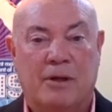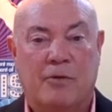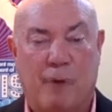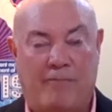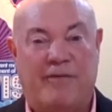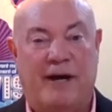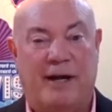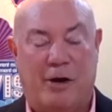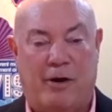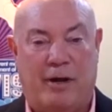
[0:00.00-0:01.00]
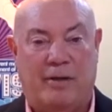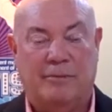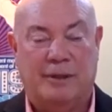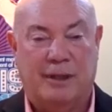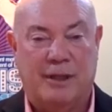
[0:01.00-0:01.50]
Grapevine area.
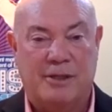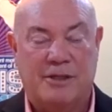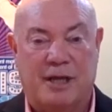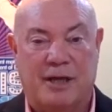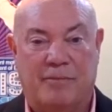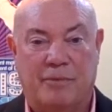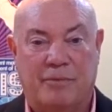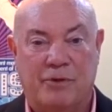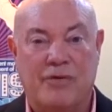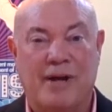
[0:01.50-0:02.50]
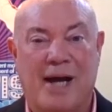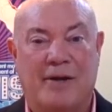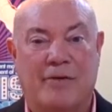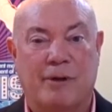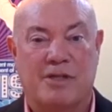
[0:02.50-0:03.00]
It's
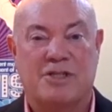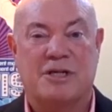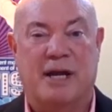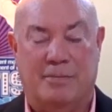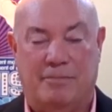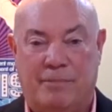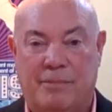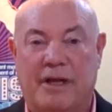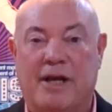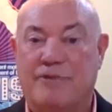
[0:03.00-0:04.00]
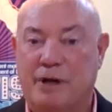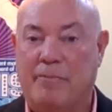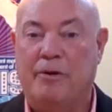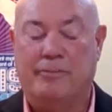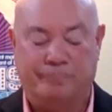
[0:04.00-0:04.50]
United Real Estate DFW.